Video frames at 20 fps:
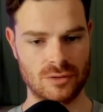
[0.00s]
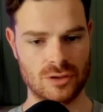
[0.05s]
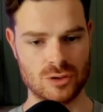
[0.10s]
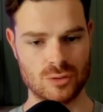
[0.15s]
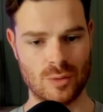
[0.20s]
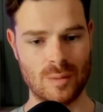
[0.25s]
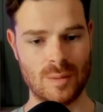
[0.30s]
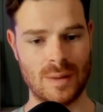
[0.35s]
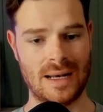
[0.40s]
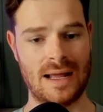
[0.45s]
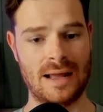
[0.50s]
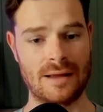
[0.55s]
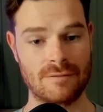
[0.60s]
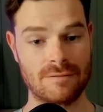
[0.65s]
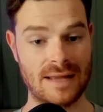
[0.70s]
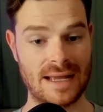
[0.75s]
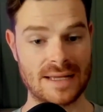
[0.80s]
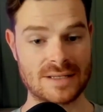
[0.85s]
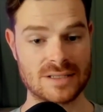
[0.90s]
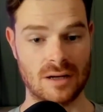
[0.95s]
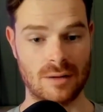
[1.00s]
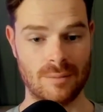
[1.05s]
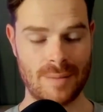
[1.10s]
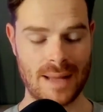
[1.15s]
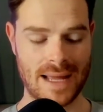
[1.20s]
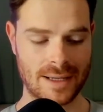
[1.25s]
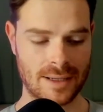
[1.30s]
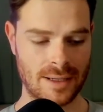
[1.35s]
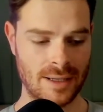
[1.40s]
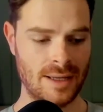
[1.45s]
Because when we're lying flat on our
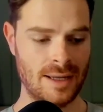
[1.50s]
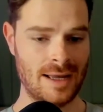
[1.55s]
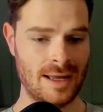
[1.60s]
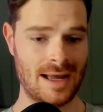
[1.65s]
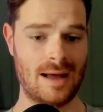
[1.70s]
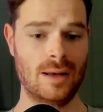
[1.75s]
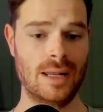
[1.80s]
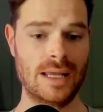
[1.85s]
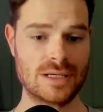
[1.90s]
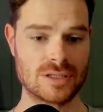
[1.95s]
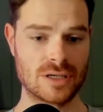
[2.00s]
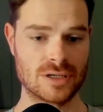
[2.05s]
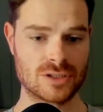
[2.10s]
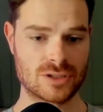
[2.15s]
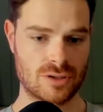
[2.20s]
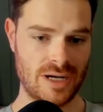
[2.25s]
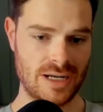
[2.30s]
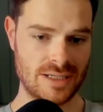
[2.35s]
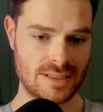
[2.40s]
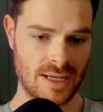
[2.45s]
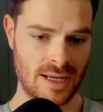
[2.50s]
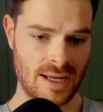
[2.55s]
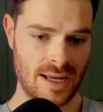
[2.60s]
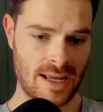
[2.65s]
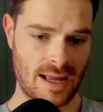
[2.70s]
back, our legs are straight,